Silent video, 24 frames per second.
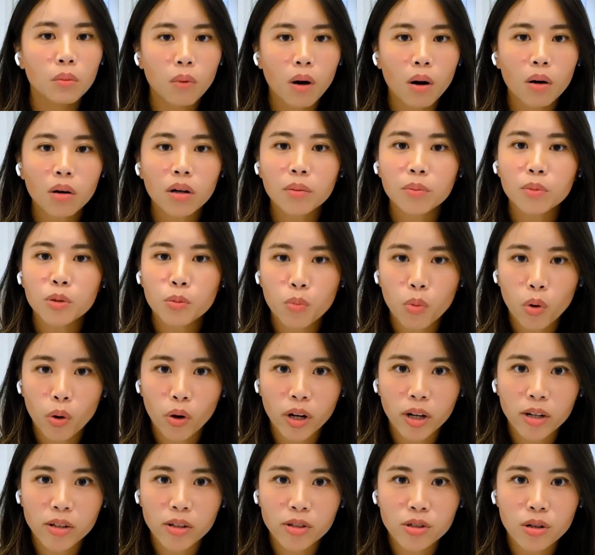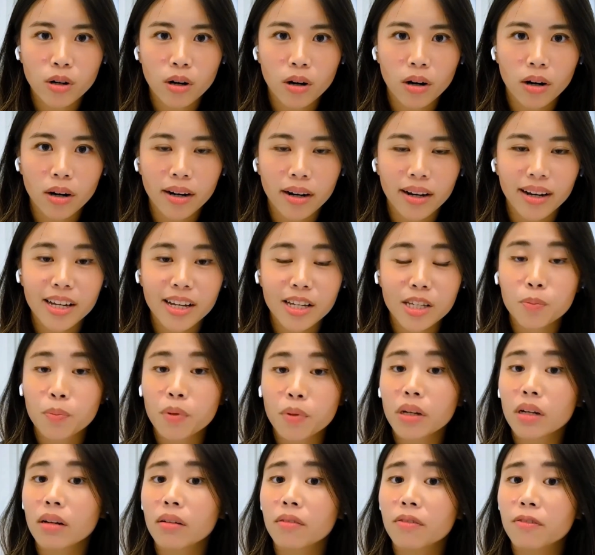Welcome to Morningstar. It's
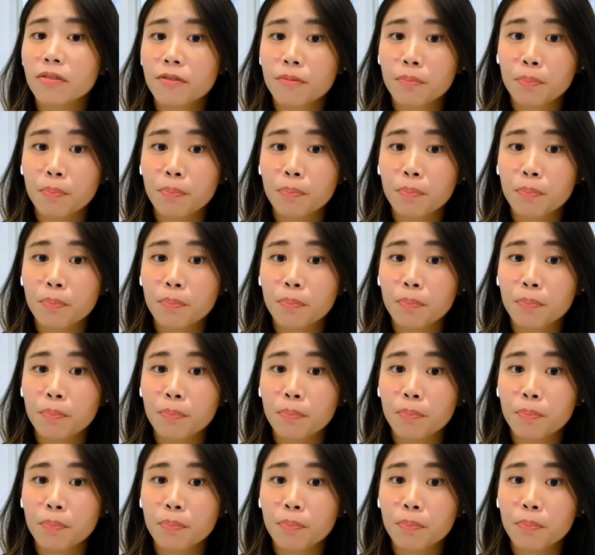been a